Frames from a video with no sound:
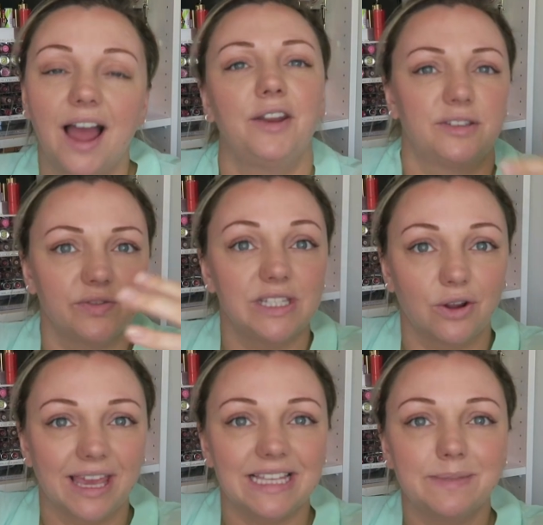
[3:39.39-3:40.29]
I know it's obviously
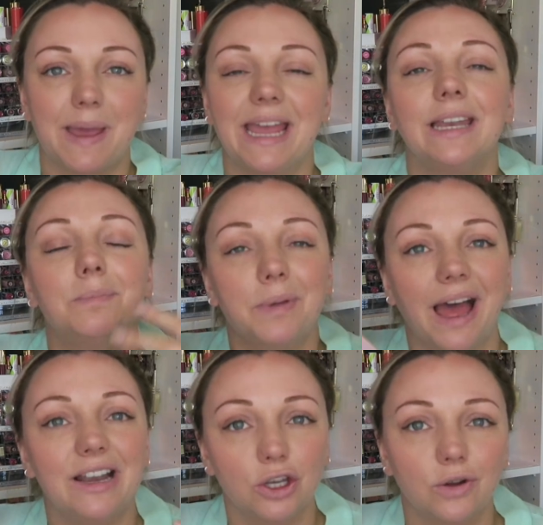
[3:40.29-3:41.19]
not Kate Spade, but
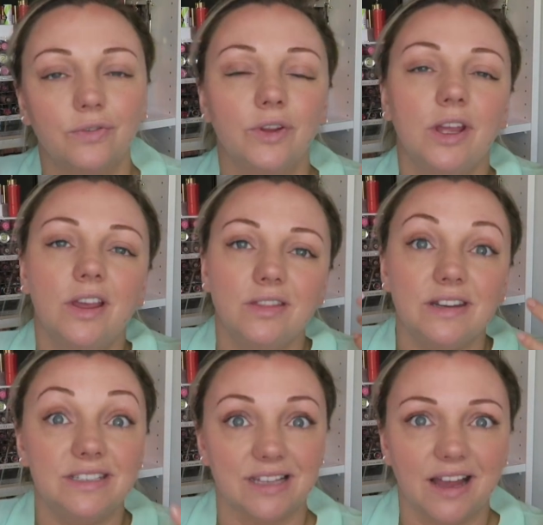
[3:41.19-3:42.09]
I love
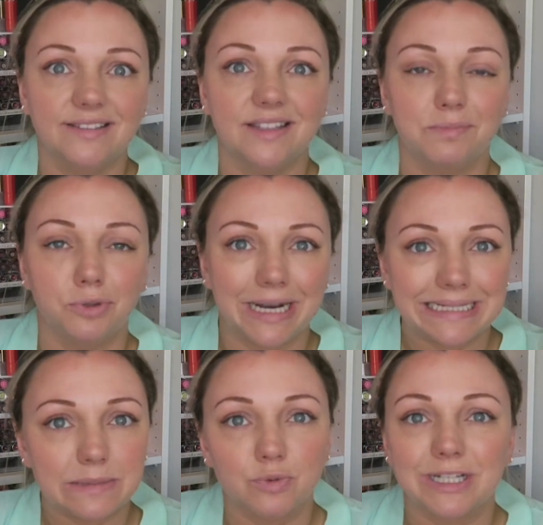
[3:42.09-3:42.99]
the designs that the
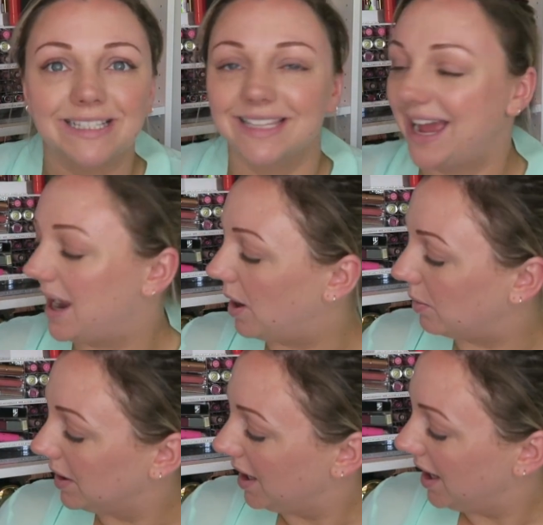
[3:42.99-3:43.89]
brand brings out.